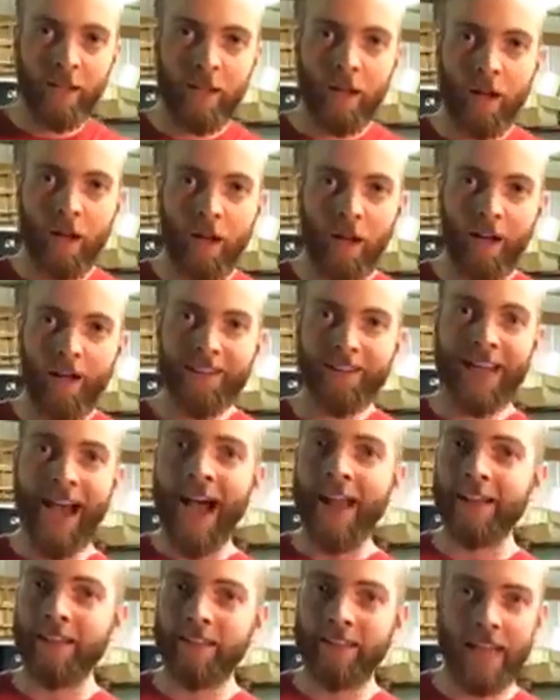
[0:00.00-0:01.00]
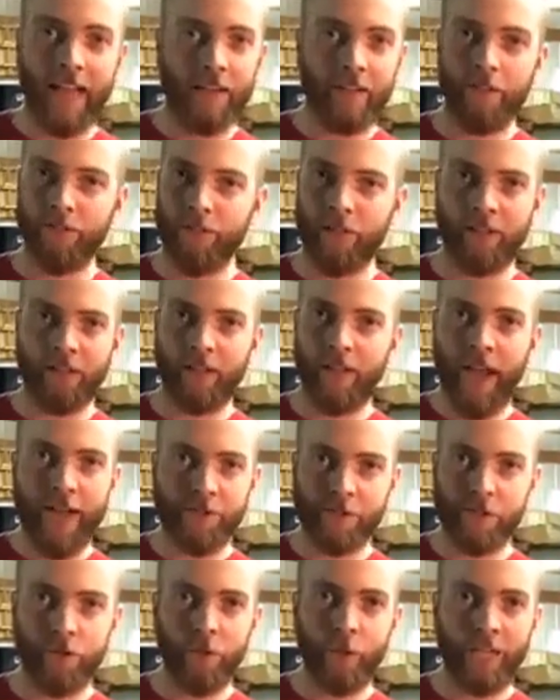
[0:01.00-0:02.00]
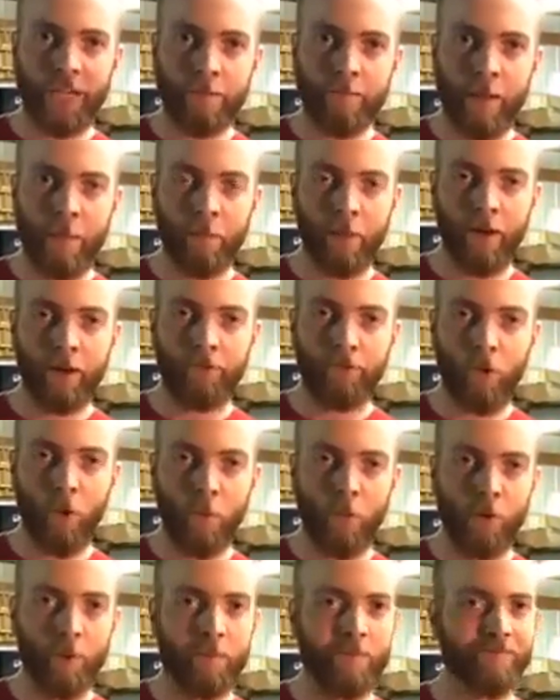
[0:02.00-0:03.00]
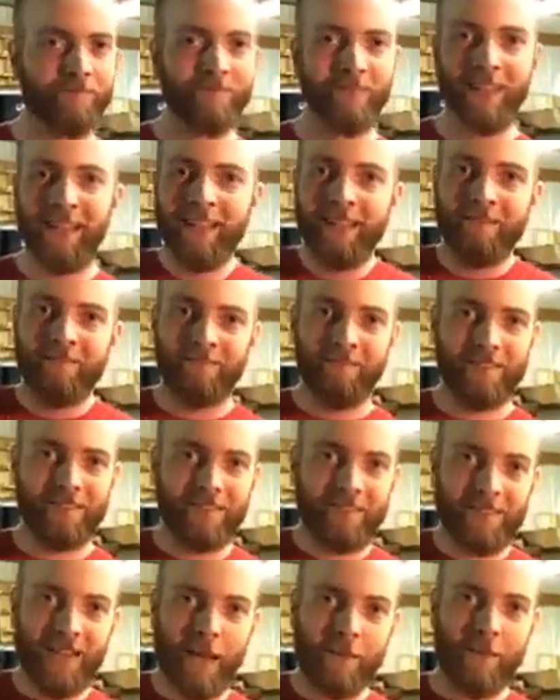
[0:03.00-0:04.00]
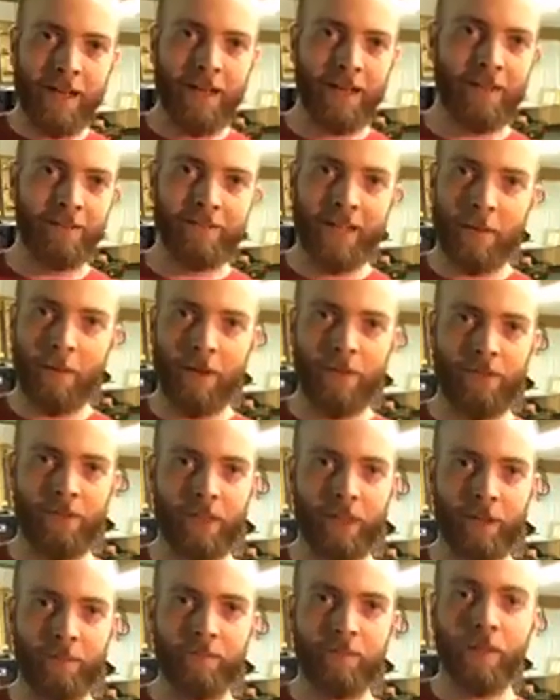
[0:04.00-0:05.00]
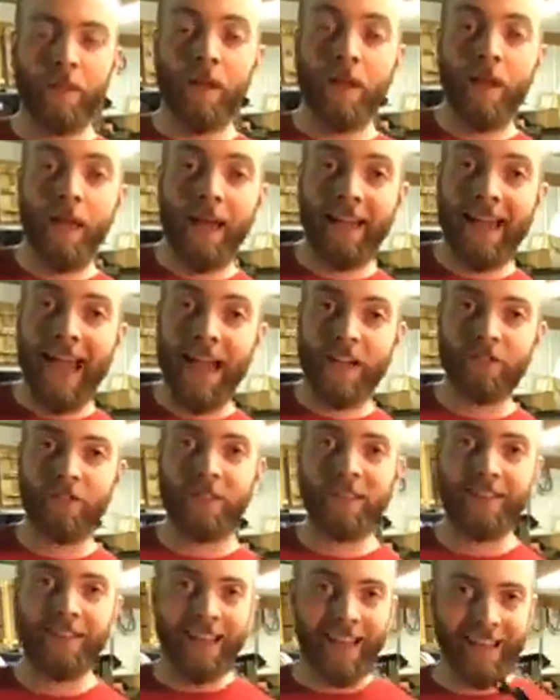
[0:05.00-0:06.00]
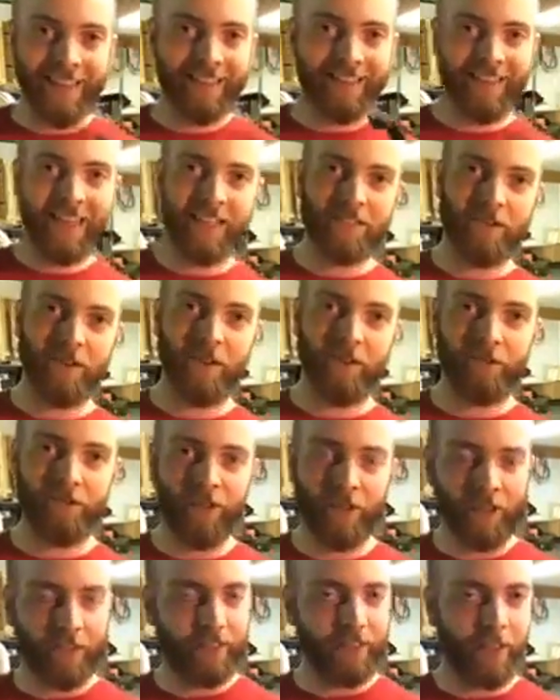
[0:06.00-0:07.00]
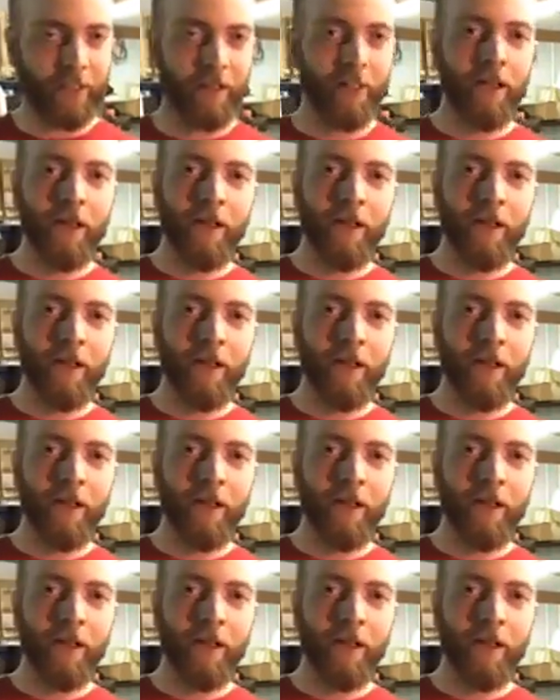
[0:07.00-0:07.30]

90-10 thing that guys are doing in a membrane former. It's not my thing. And actually, that's a funny thing.